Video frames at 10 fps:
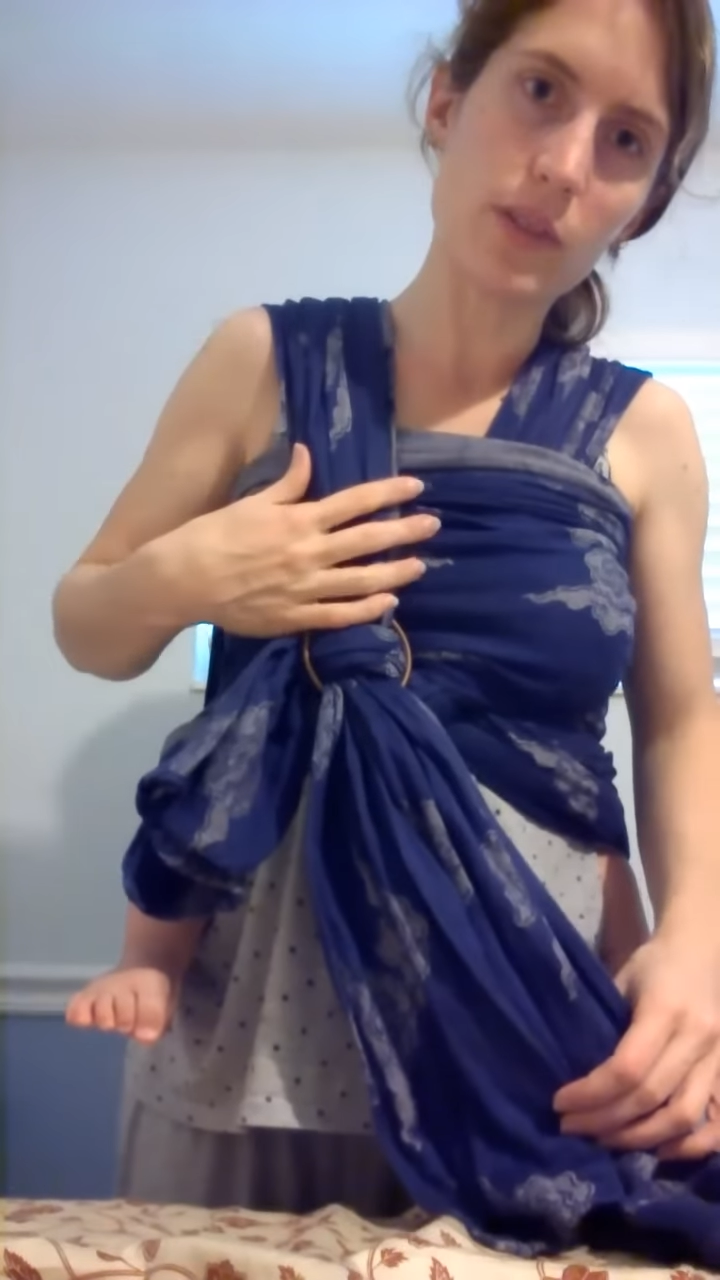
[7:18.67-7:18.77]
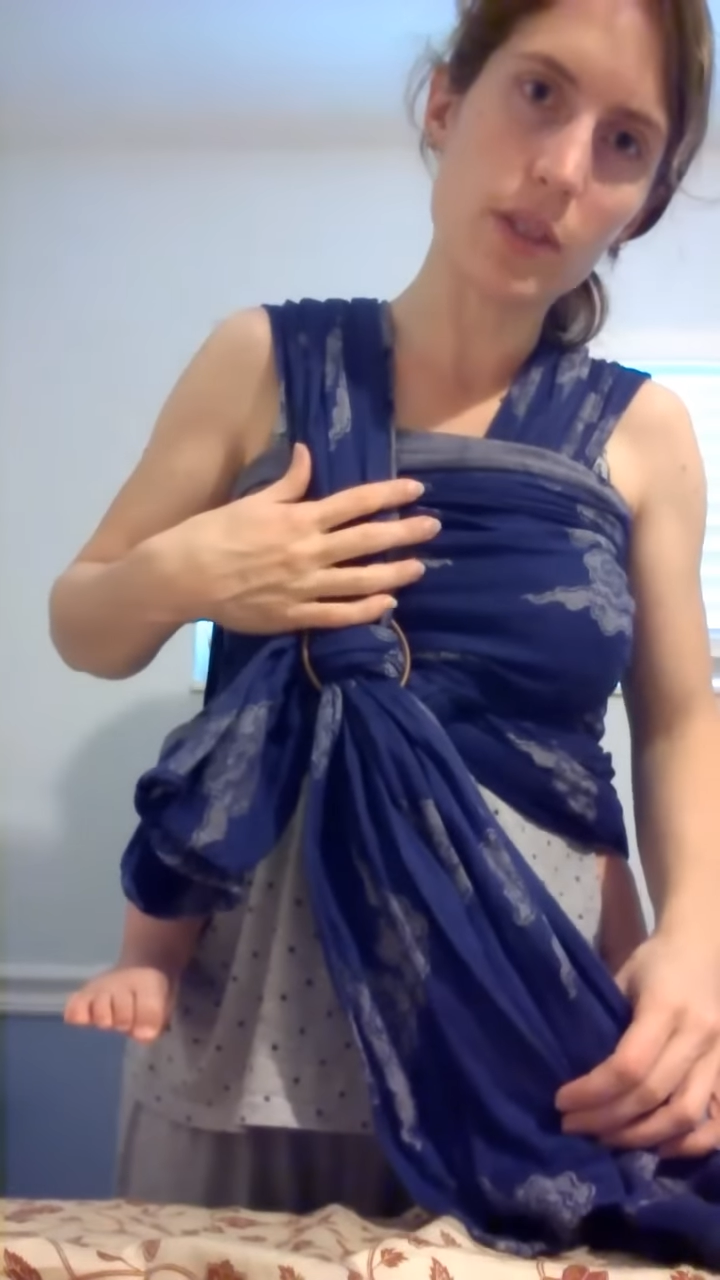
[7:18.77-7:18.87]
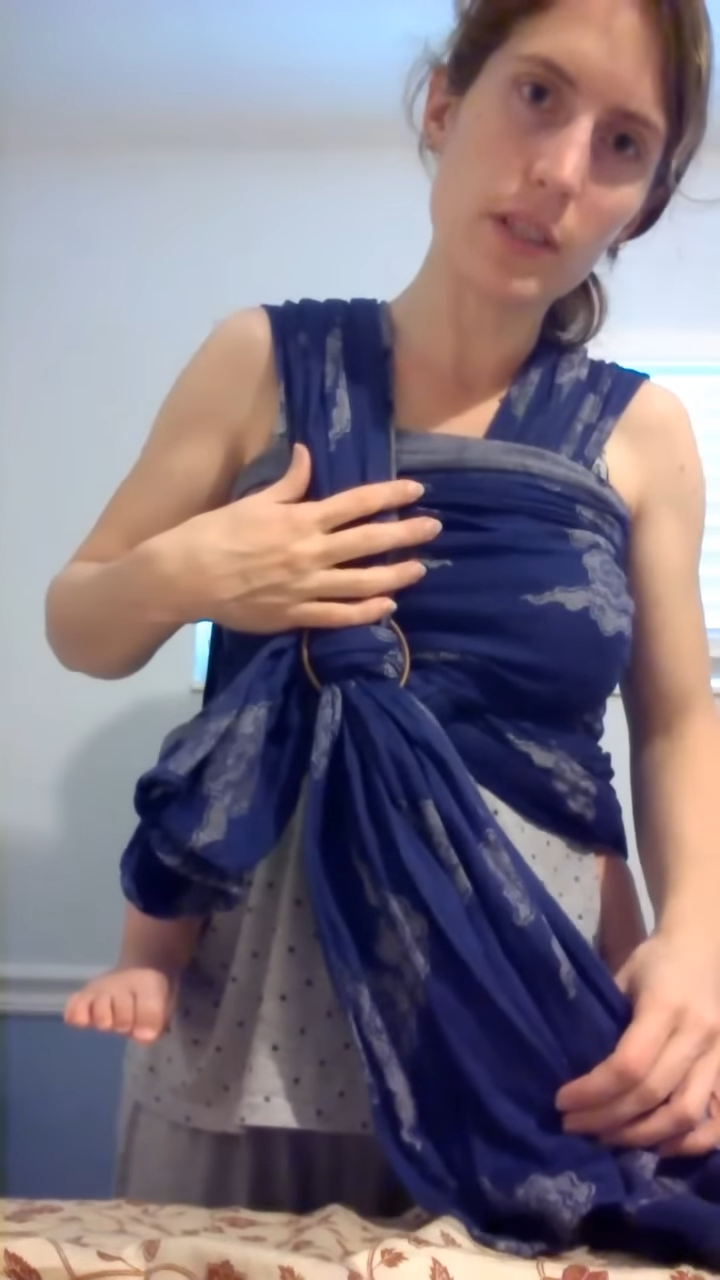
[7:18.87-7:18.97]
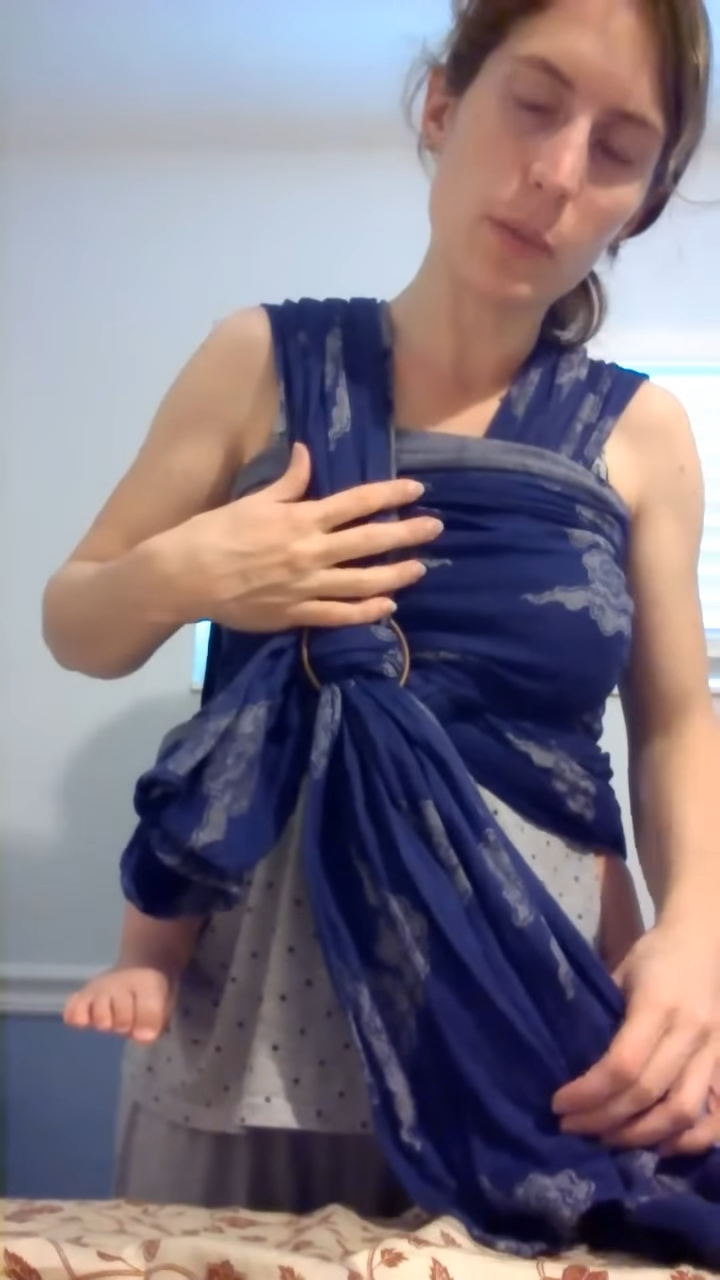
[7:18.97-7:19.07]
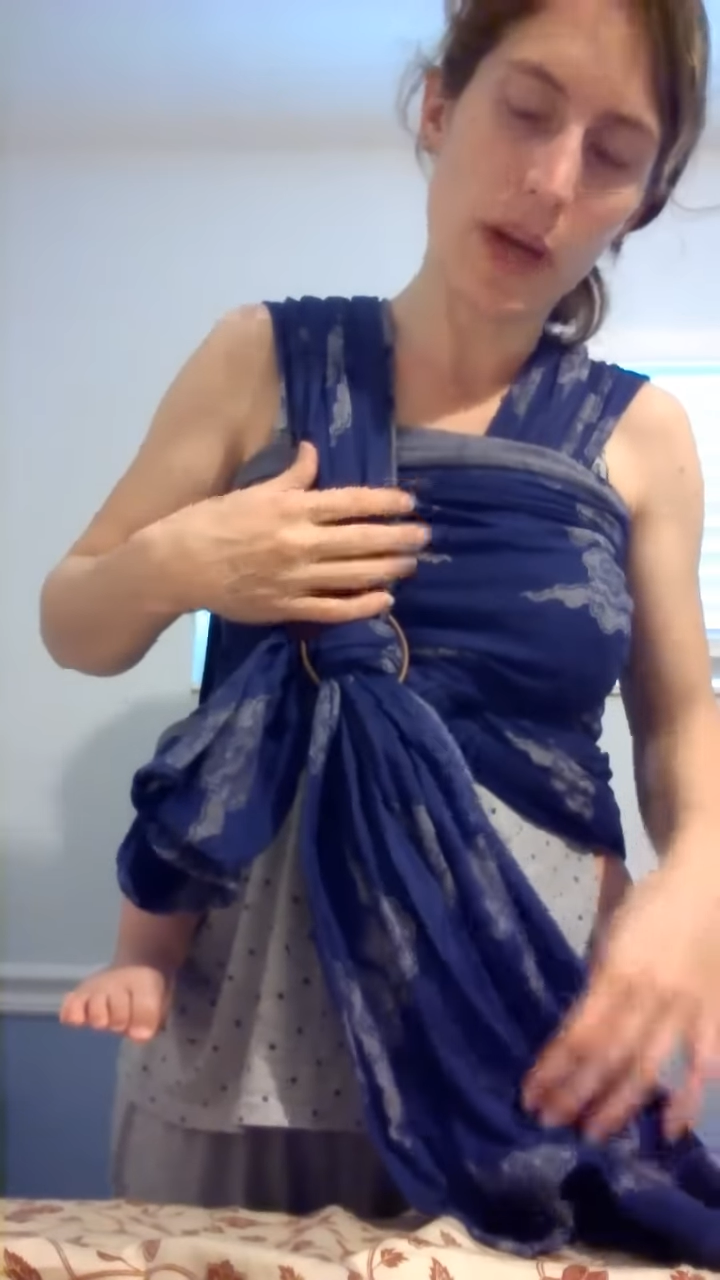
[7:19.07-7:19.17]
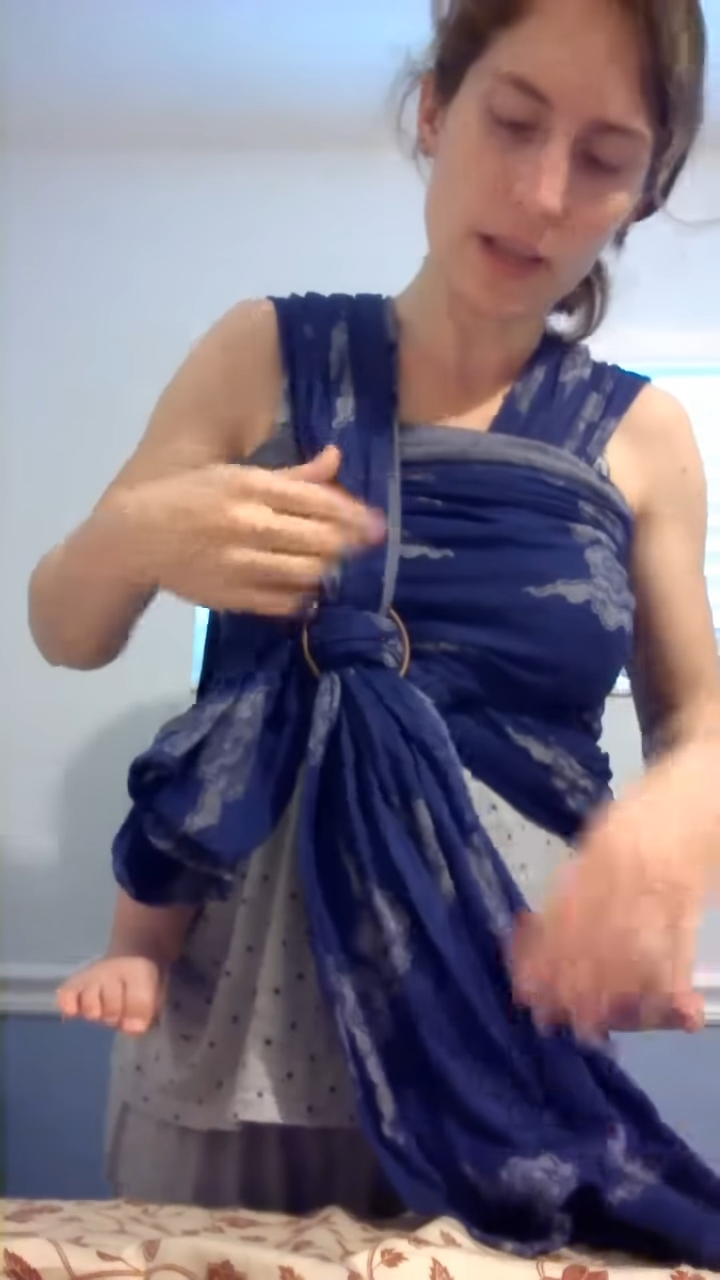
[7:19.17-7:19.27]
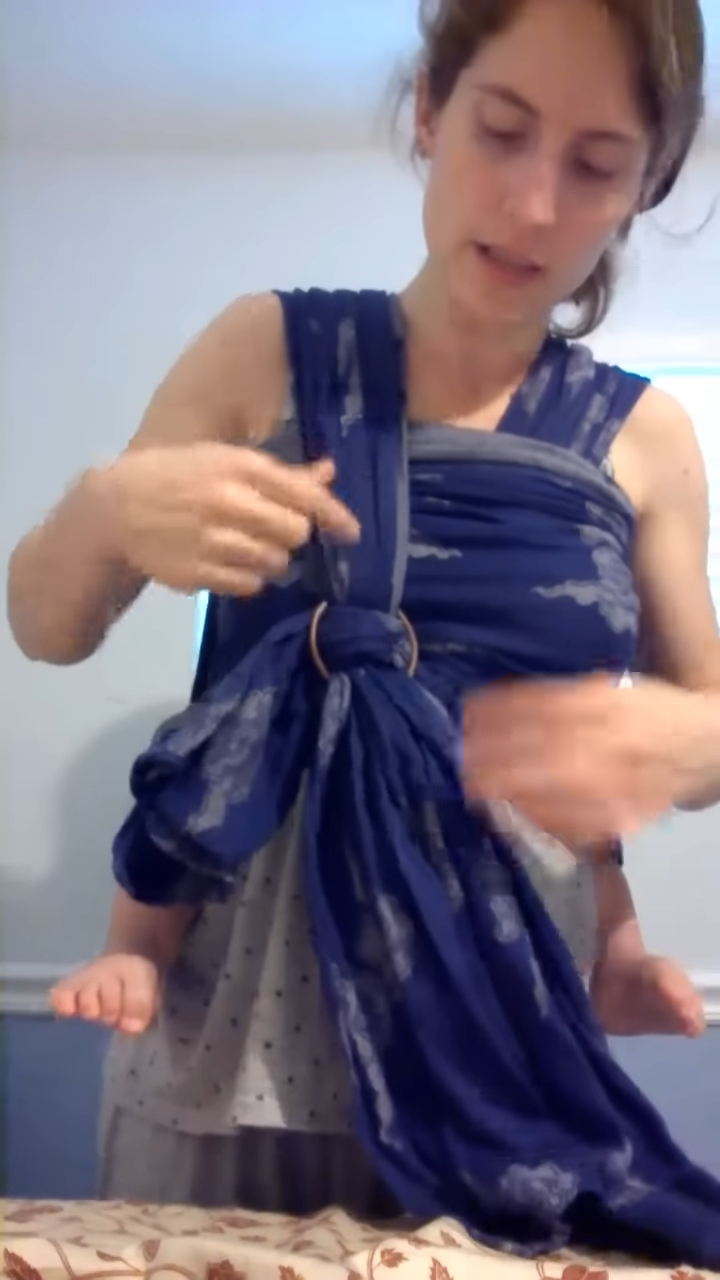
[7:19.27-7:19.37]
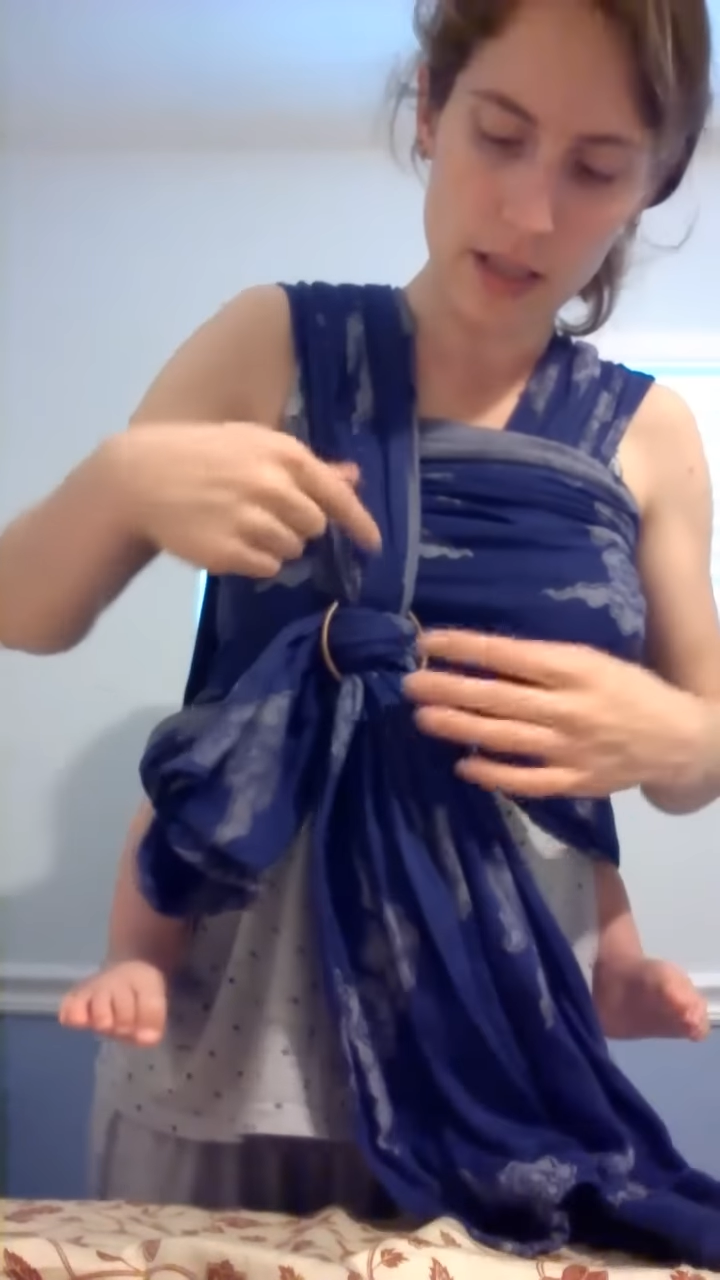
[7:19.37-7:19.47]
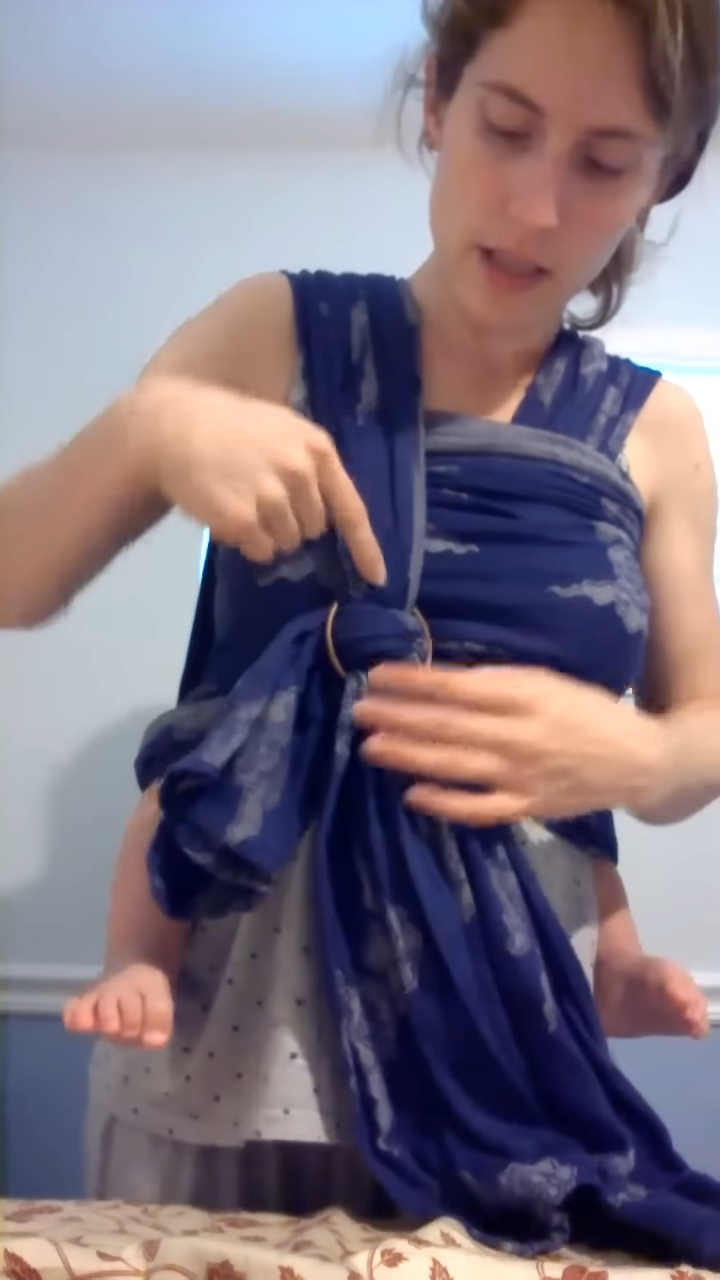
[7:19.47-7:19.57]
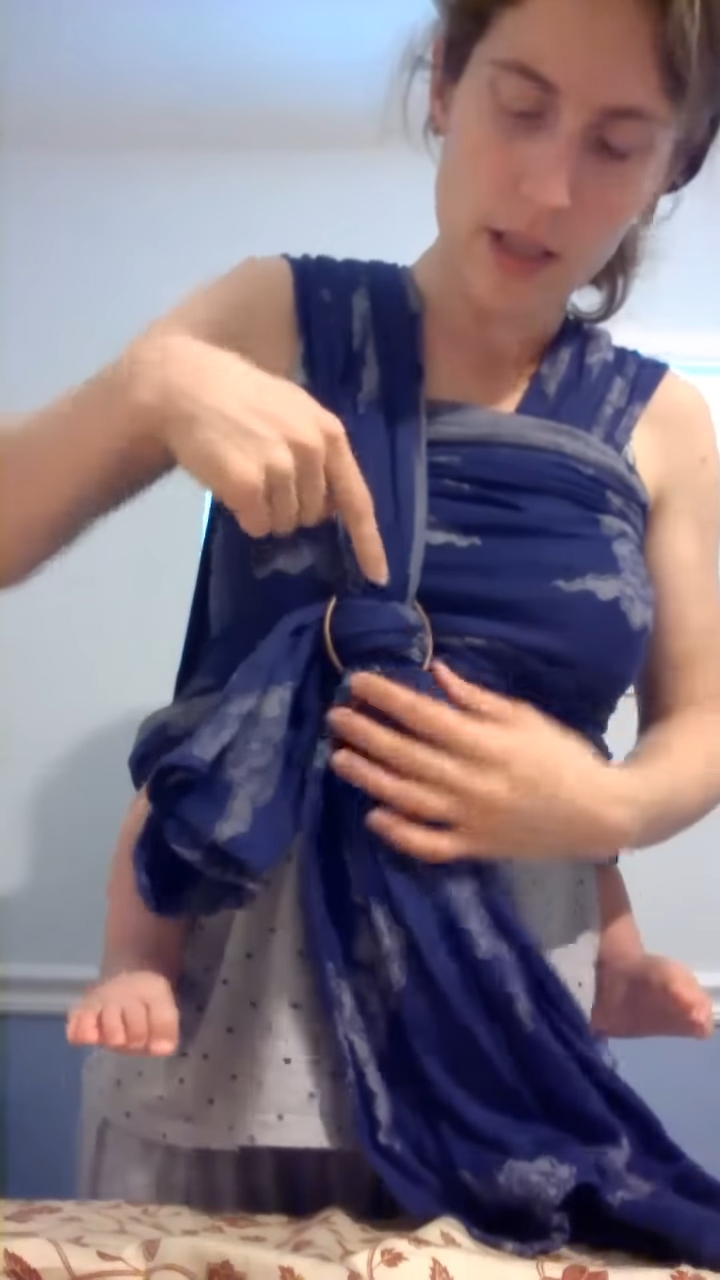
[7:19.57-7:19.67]
pass
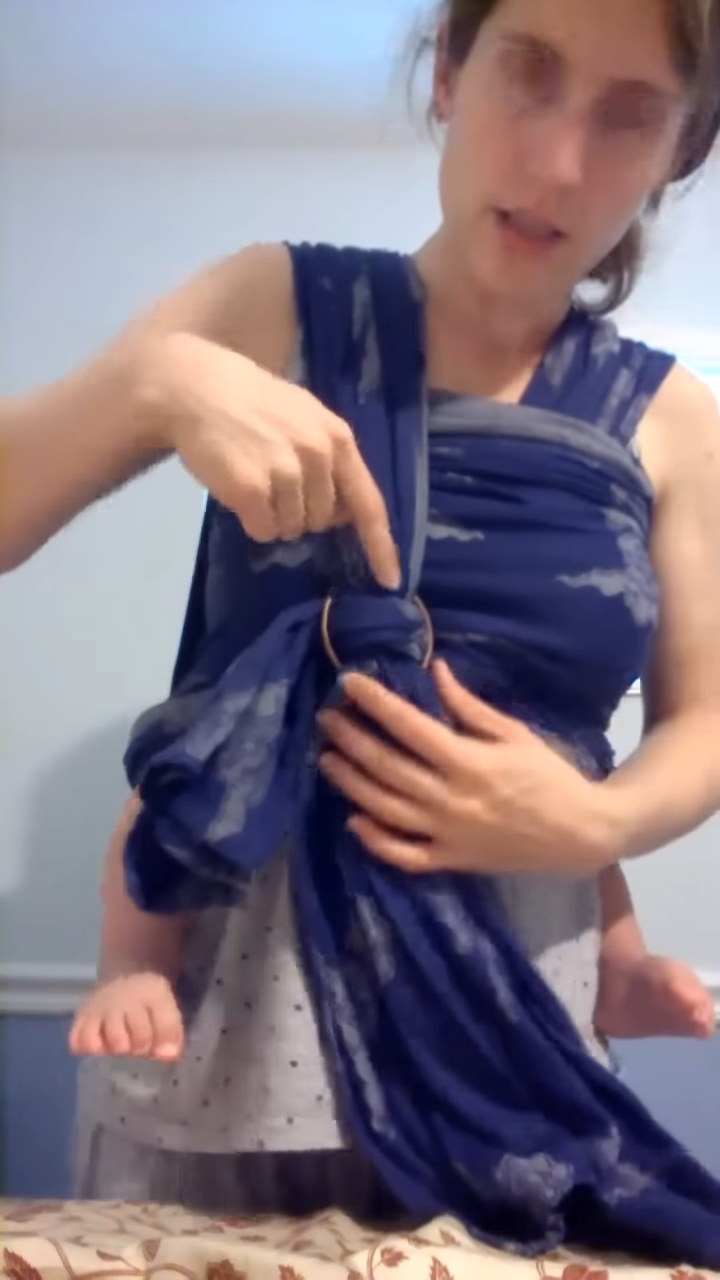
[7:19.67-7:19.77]
is